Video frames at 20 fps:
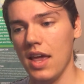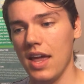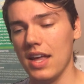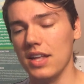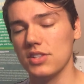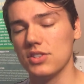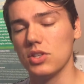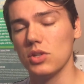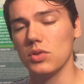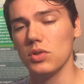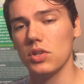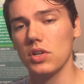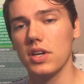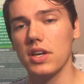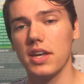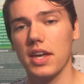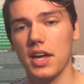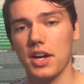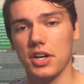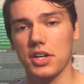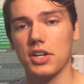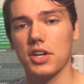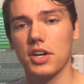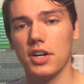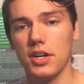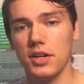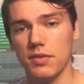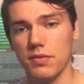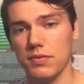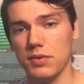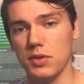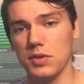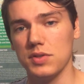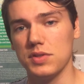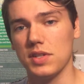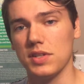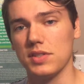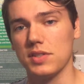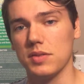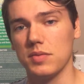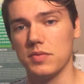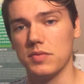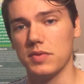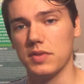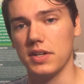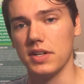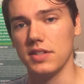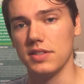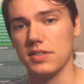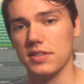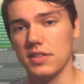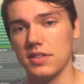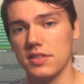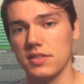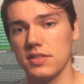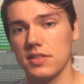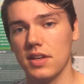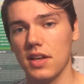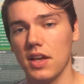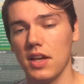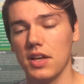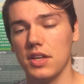And so looking at our current food system, for instance,